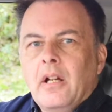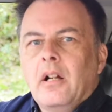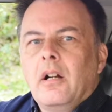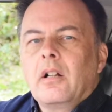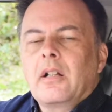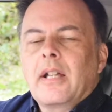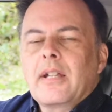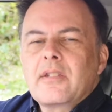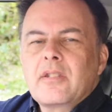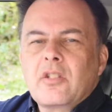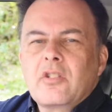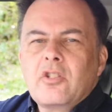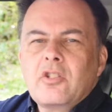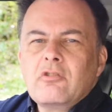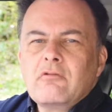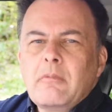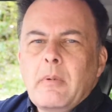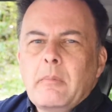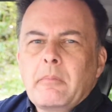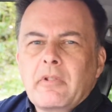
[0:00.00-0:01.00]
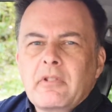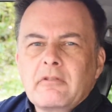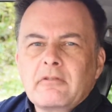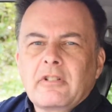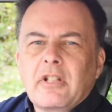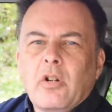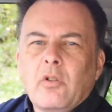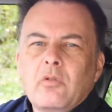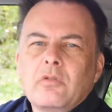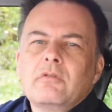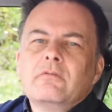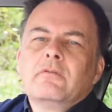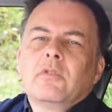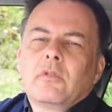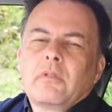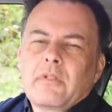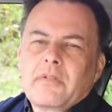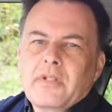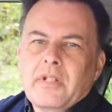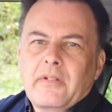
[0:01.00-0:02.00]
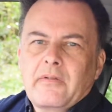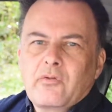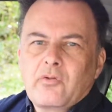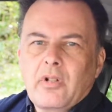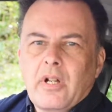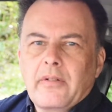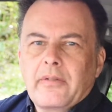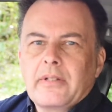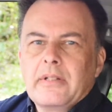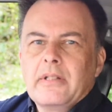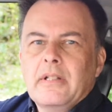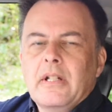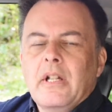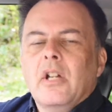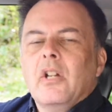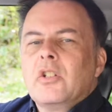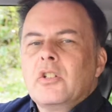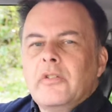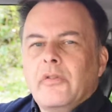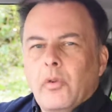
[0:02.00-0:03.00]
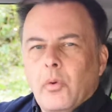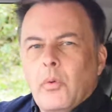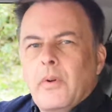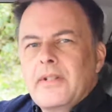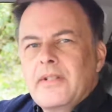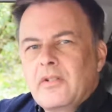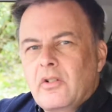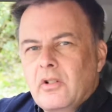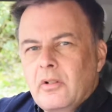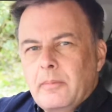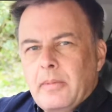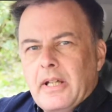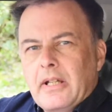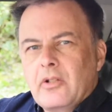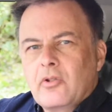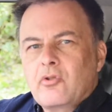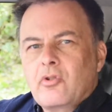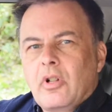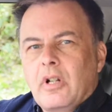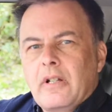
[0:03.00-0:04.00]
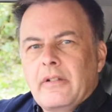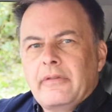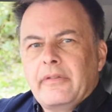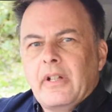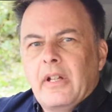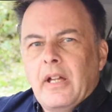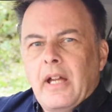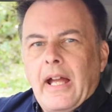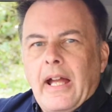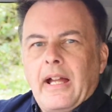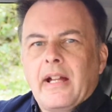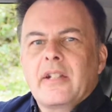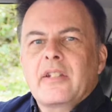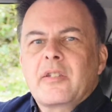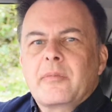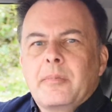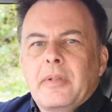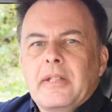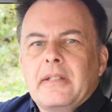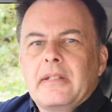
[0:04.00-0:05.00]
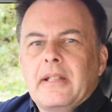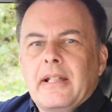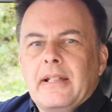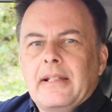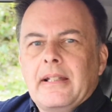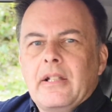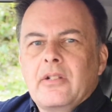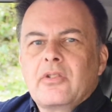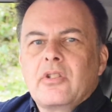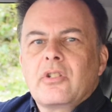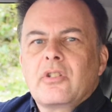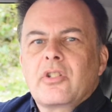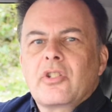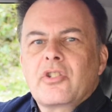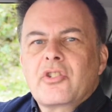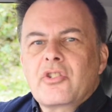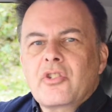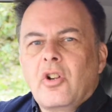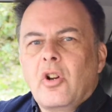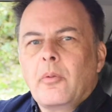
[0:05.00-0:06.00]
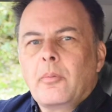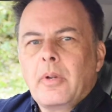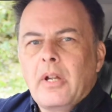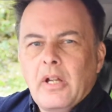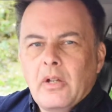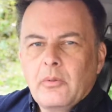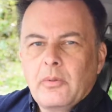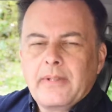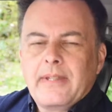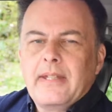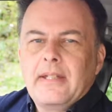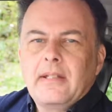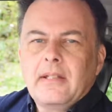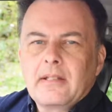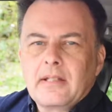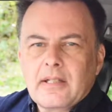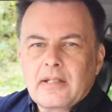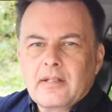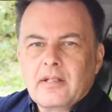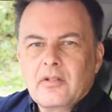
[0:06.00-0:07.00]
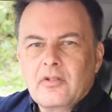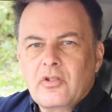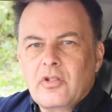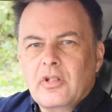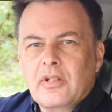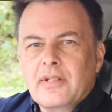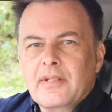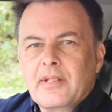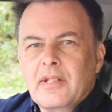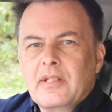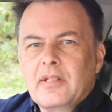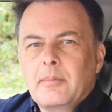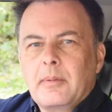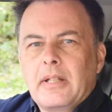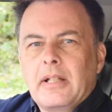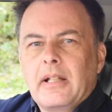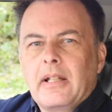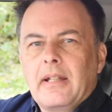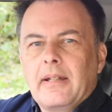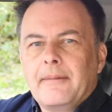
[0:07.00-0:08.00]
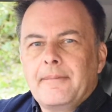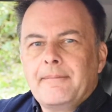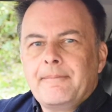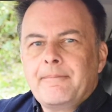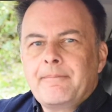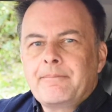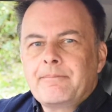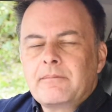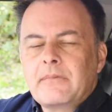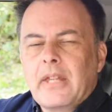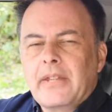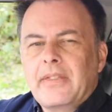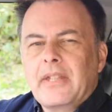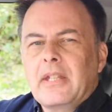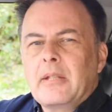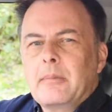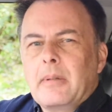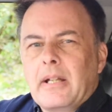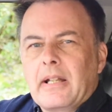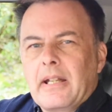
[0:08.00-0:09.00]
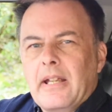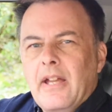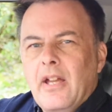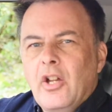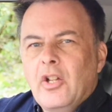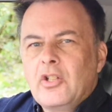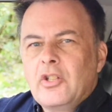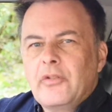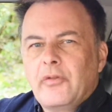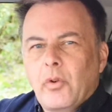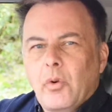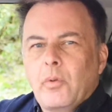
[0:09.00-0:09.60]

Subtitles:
Okay, so do you remember the golden rule of safe driving? You've always got to be able to drive at a speed that allows you to stop within the distance you can see to be clear. Now think about it, you've